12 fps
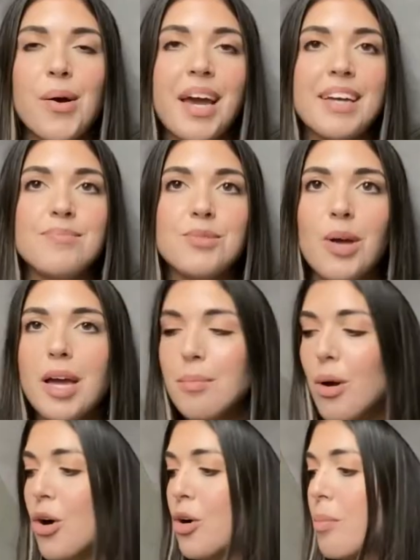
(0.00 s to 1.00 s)
Okay, so
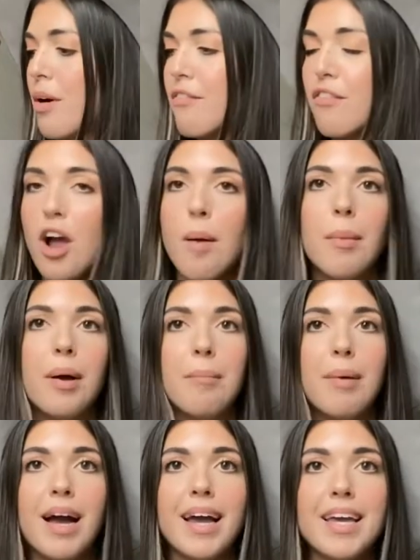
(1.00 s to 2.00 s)
I'm home from
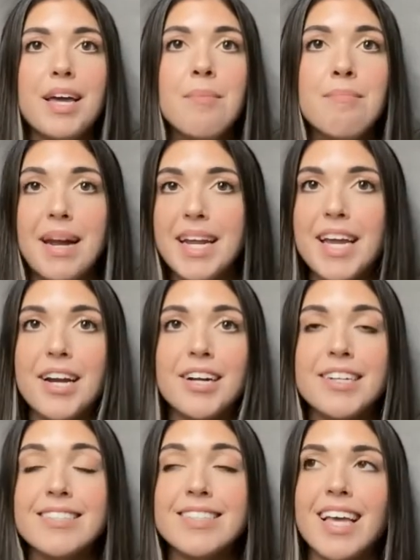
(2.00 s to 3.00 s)
my many
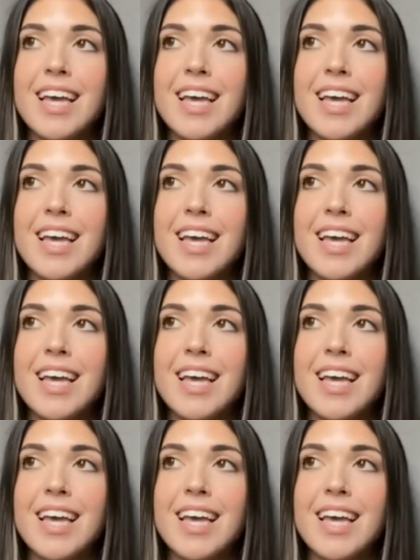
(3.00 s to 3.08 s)
errands,